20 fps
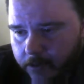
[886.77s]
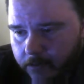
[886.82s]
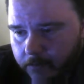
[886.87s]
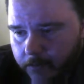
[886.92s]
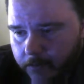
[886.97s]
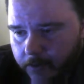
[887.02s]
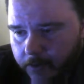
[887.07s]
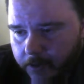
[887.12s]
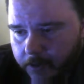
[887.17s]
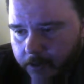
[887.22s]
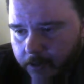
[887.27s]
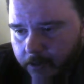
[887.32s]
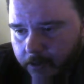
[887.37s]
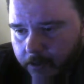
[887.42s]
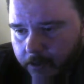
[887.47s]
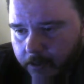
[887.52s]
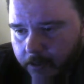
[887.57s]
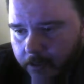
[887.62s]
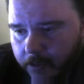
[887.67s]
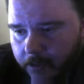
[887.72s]
Do
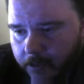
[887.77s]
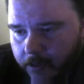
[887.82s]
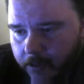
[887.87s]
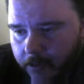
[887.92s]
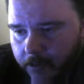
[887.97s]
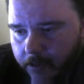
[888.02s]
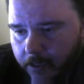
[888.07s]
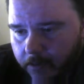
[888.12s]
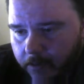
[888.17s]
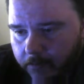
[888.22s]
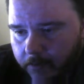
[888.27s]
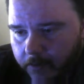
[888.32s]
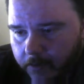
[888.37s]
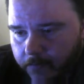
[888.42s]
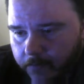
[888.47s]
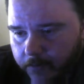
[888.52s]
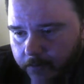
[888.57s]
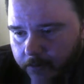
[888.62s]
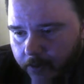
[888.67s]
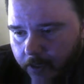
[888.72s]
military network
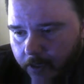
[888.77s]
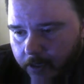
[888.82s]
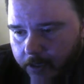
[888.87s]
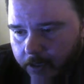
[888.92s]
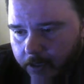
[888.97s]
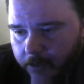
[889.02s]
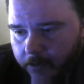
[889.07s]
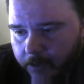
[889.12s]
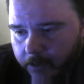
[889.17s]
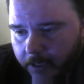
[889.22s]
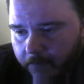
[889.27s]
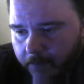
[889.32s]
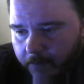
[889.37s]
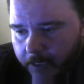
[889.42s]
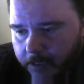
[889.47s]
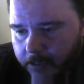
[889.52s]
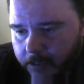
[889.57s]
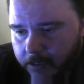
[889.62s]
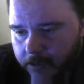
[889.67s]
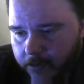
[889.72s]
for talking, do they have
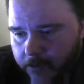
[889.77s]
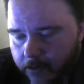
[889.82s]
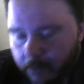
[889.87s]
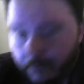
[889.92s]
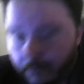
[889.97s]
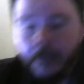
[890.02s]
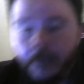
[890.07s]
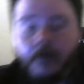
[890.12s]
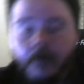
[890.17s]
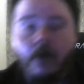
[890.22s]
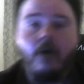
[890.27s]
access to their money?